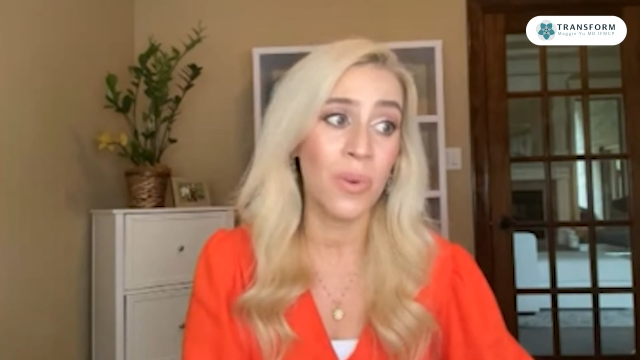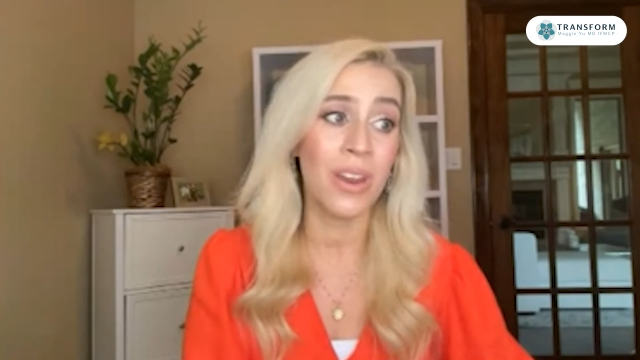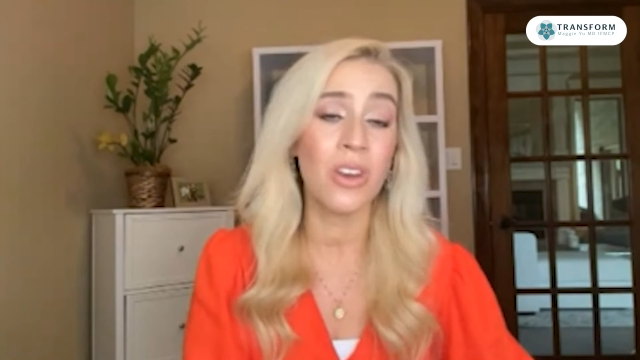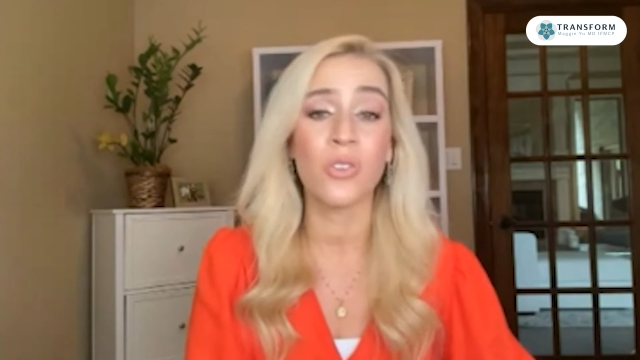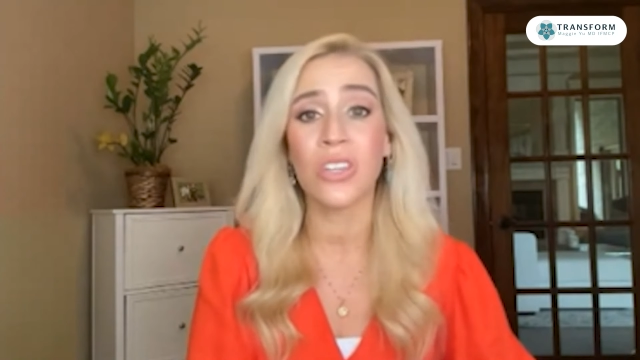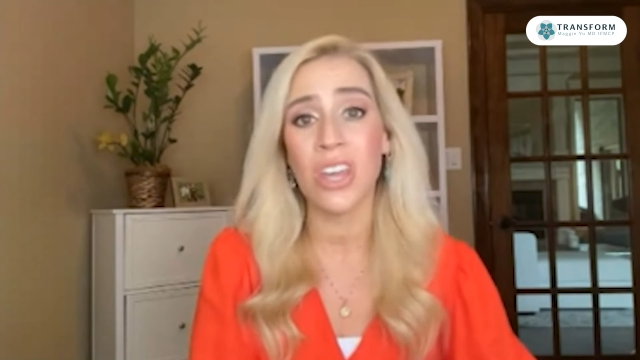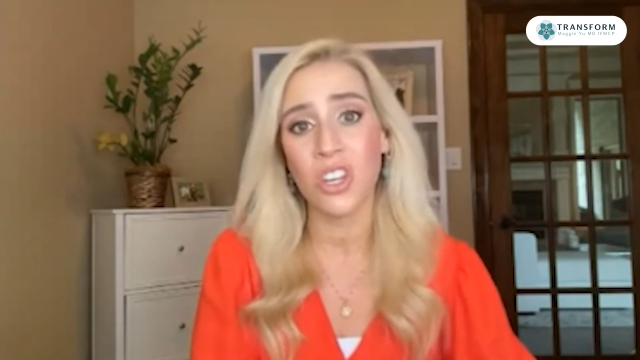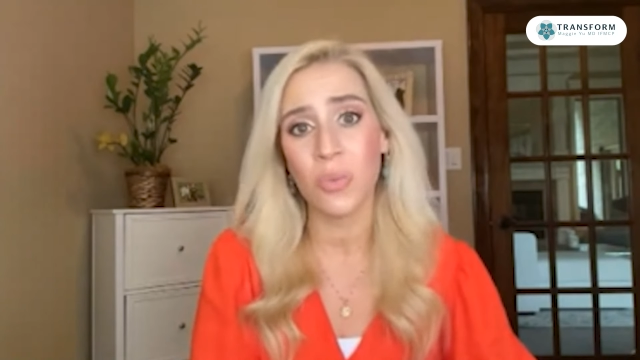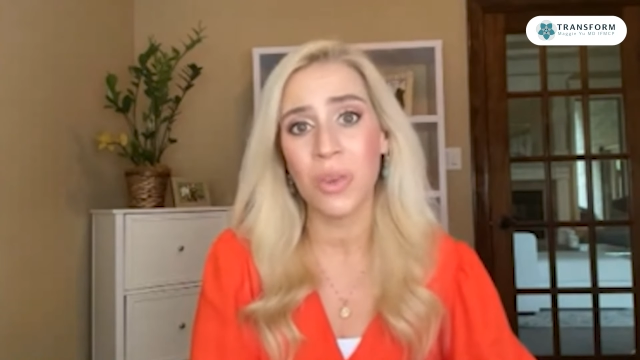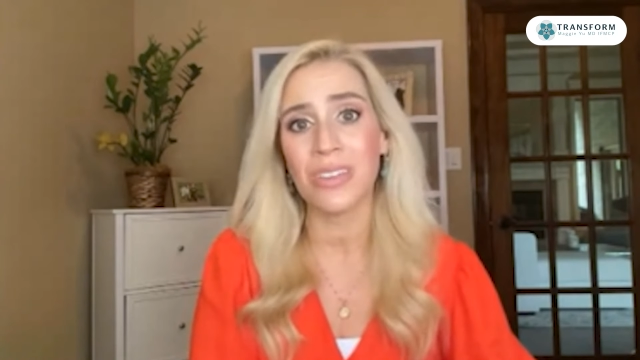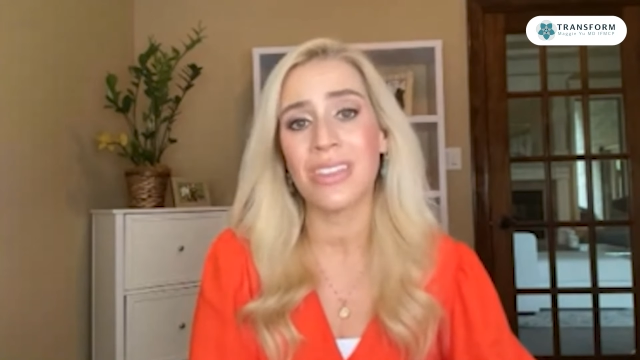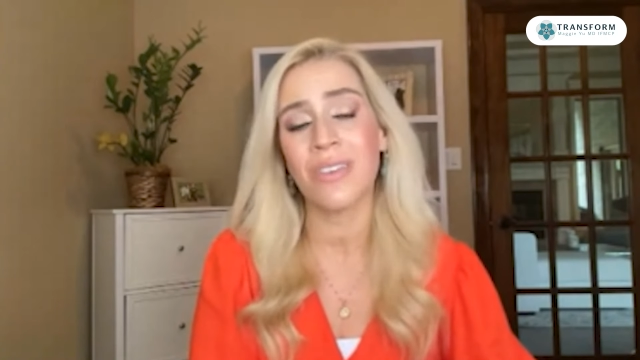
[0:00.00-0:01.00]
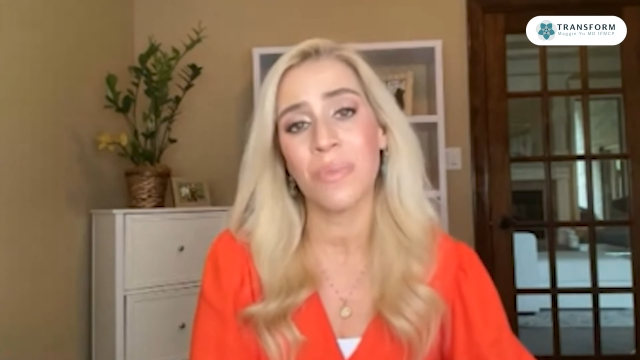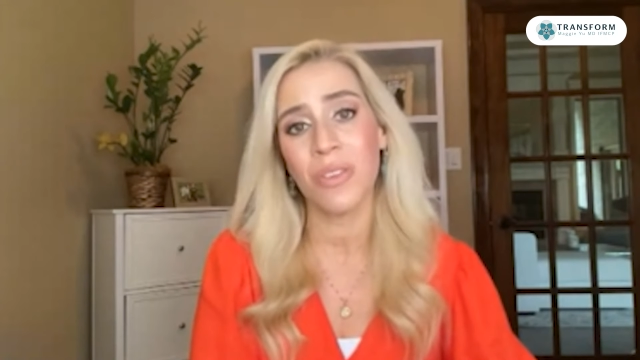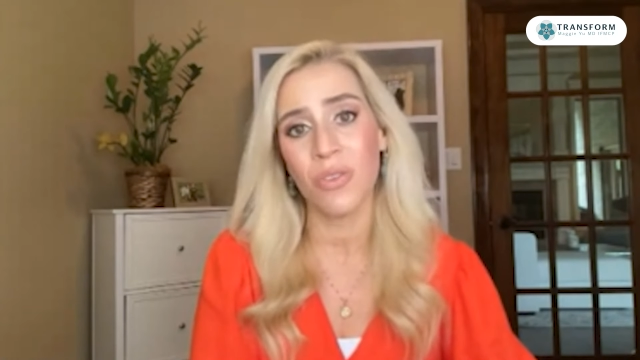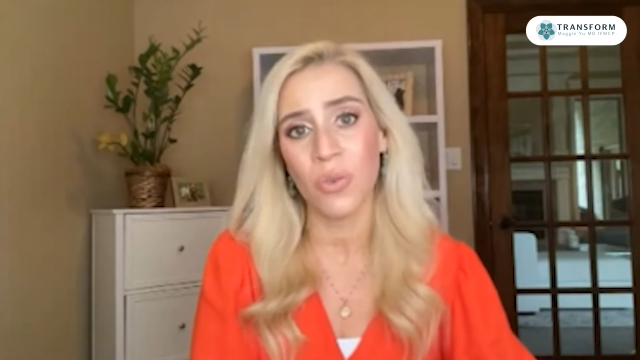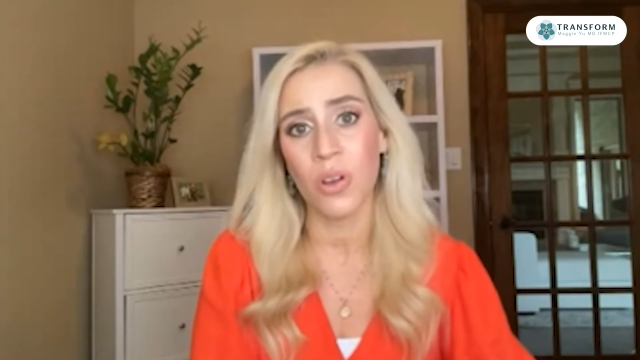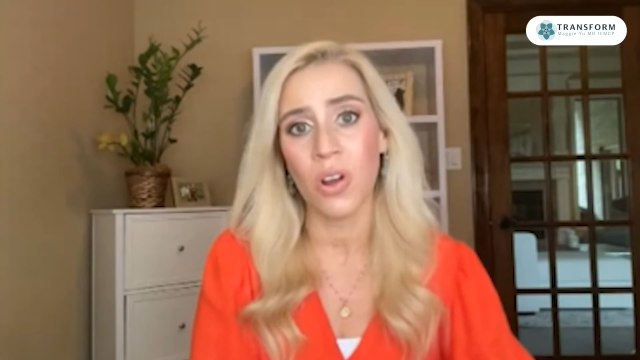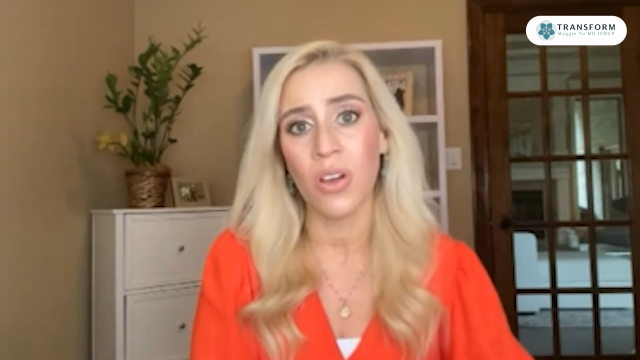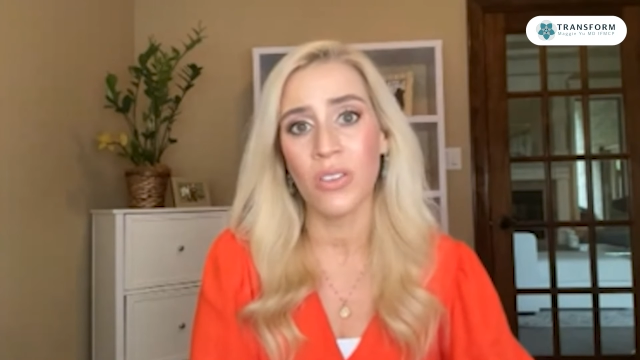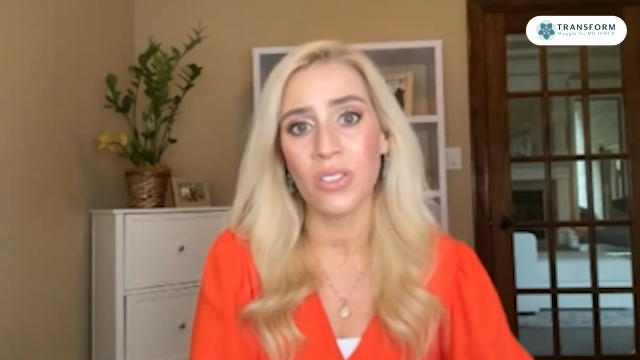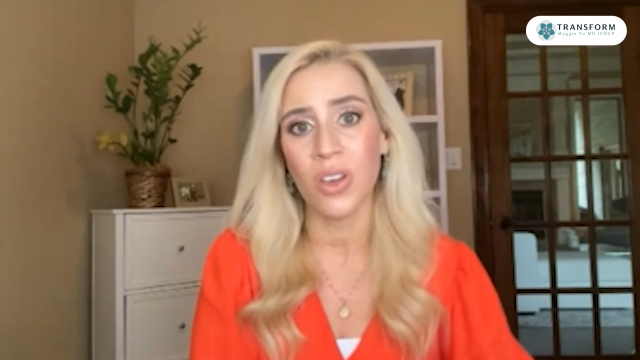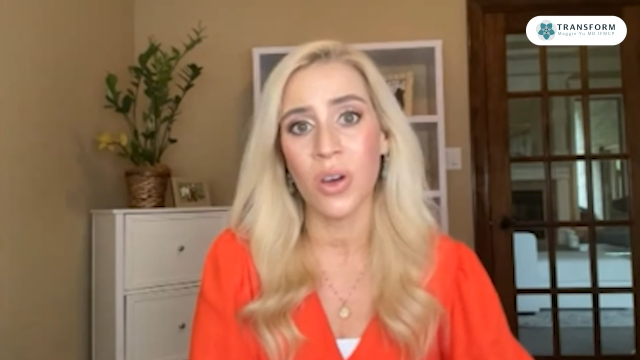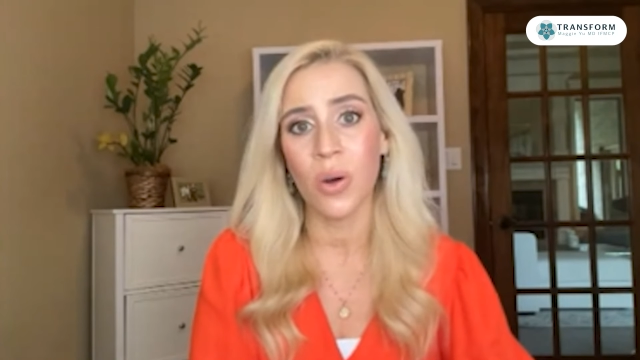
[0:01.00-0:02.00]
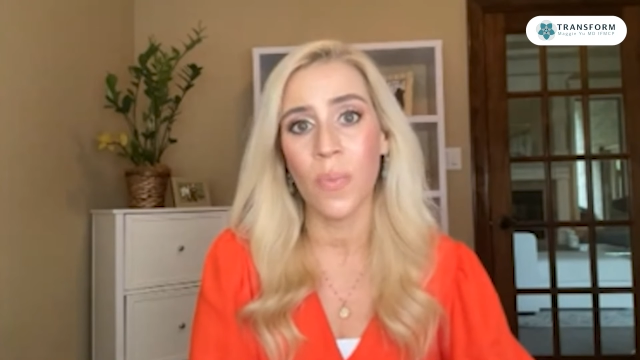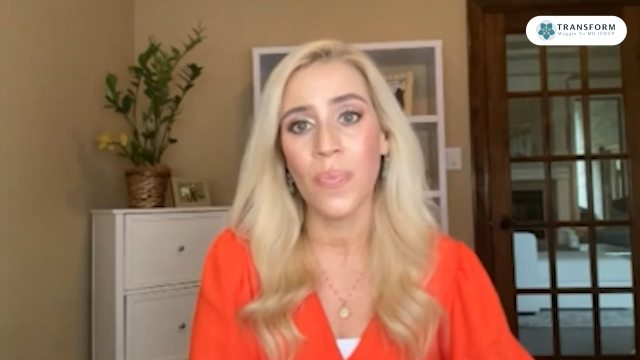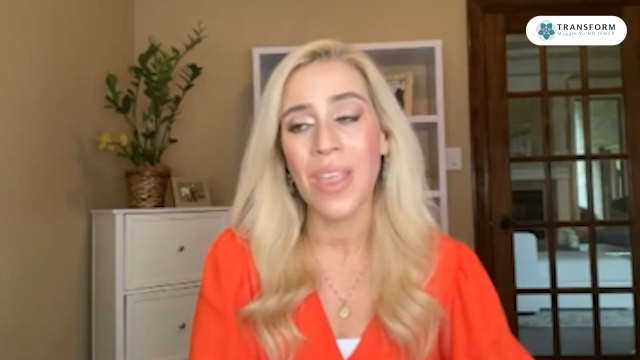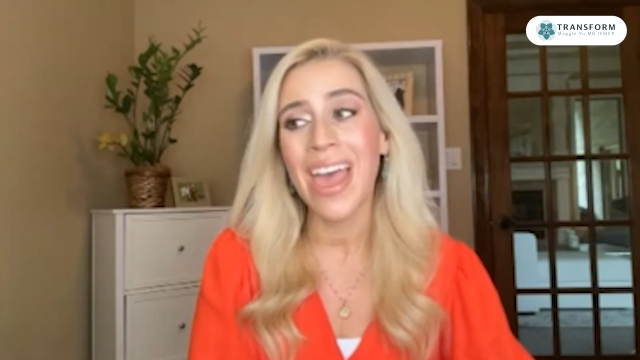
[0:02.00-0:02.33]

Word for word: but understand you because they've been through it also.